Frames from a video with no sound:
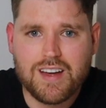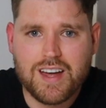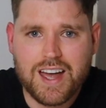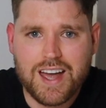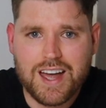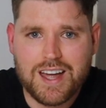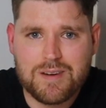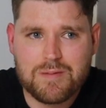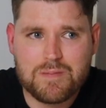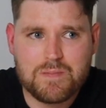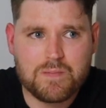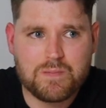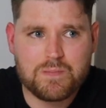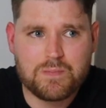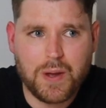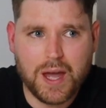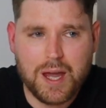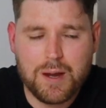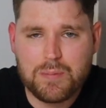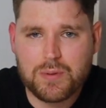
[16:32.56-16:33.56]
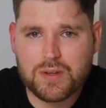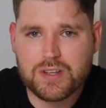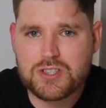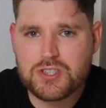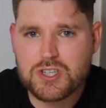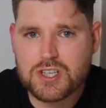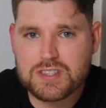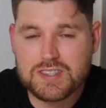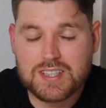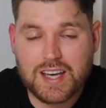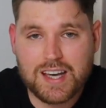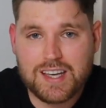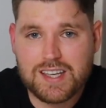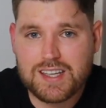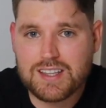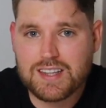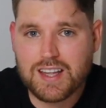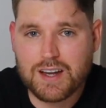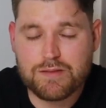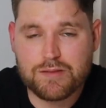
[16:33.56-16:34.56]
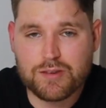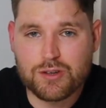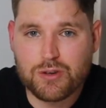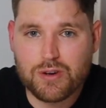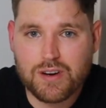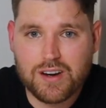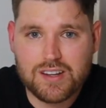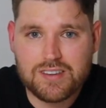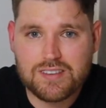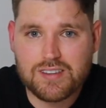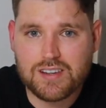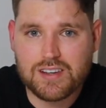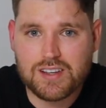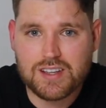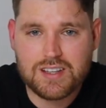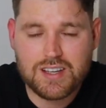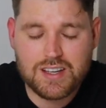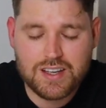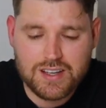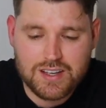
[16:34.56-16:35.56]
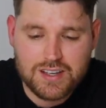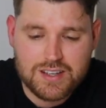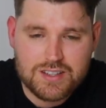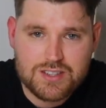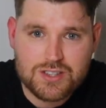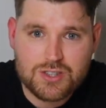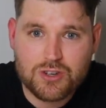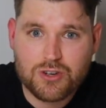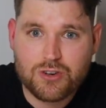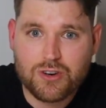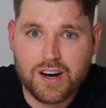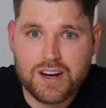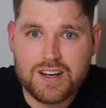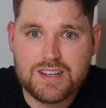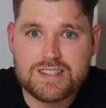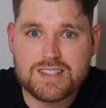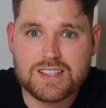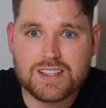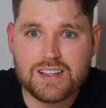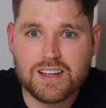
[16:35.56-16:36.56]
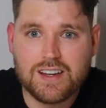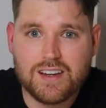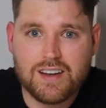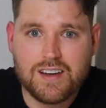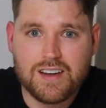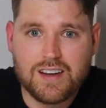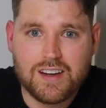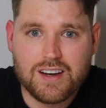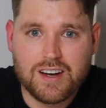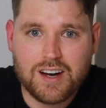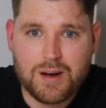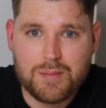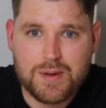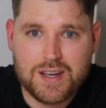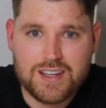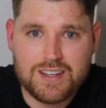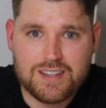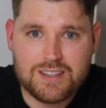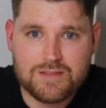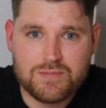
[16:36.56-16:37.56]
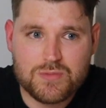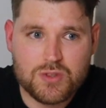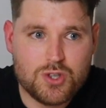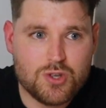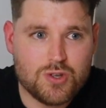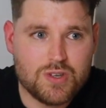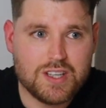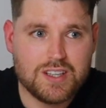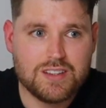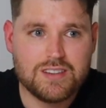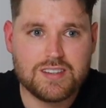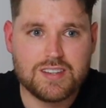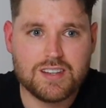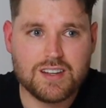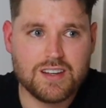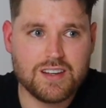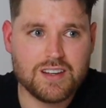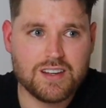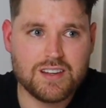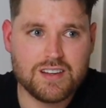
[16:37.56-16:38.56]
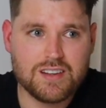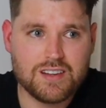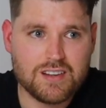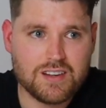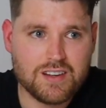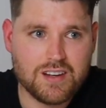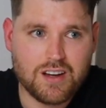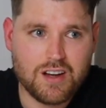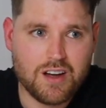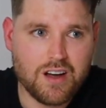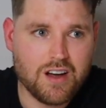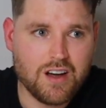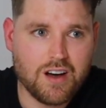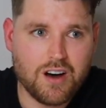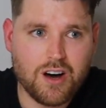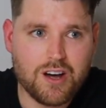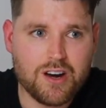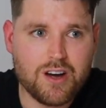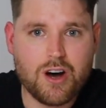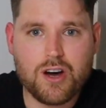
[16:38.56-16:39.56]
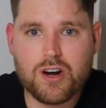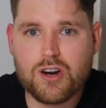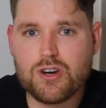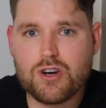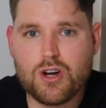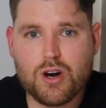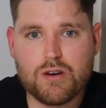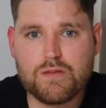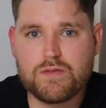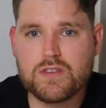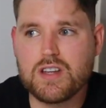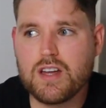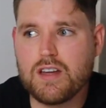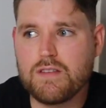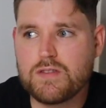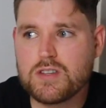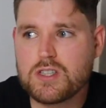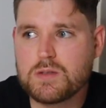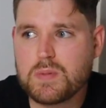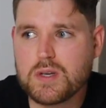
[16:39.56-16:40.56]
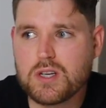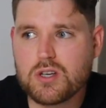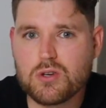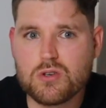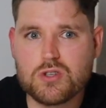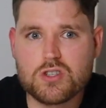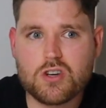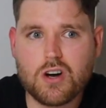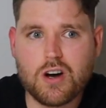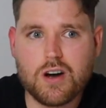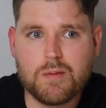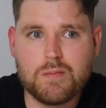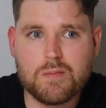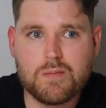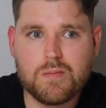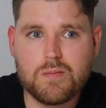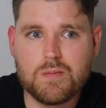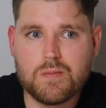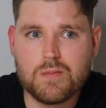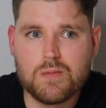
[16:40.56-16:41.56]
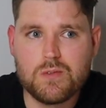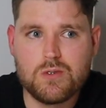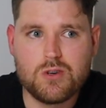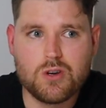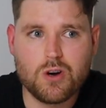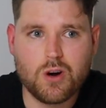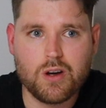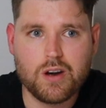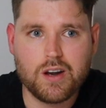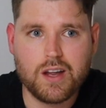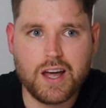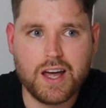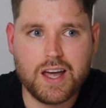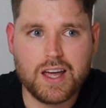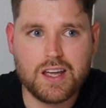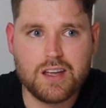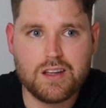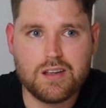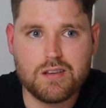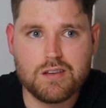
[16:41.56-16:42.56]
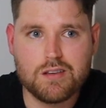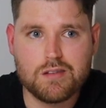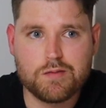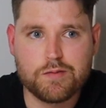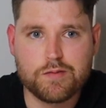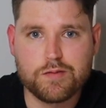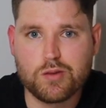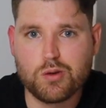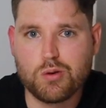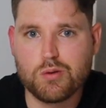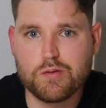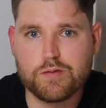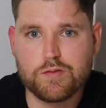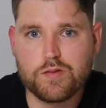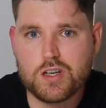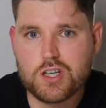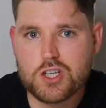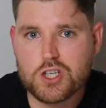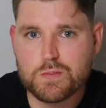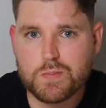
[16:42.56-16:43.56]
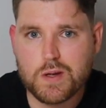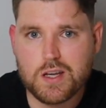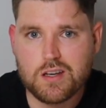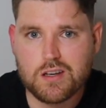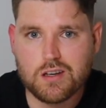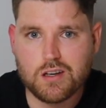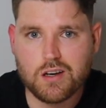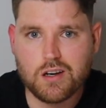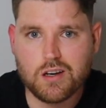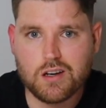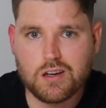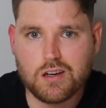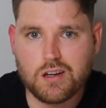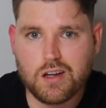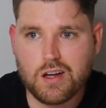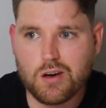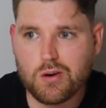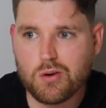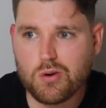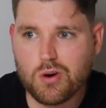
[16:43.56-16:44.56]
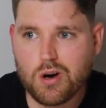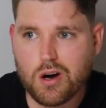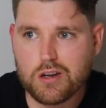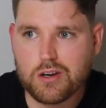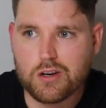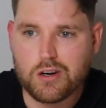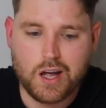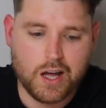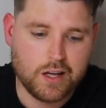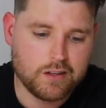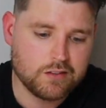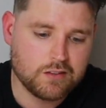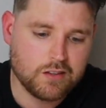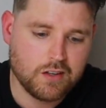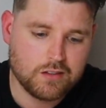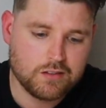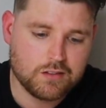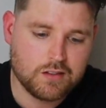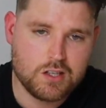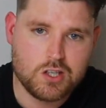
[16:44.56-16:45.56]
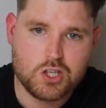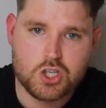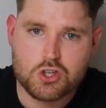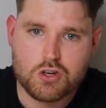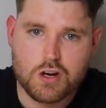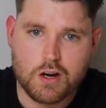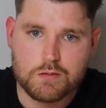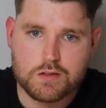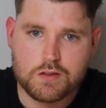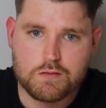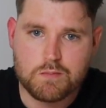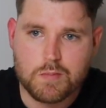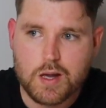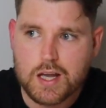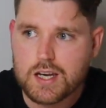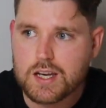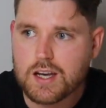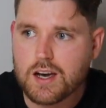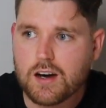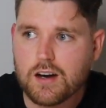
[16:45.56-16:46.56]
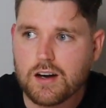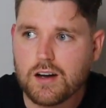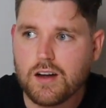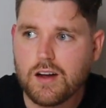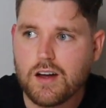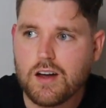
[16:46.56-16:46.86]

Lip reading: And people are just taking that for granted. It is crazy. I mean, you need to, I don't know if it's because I'm not a fluent Finnish speaker, or I don't access these streams of media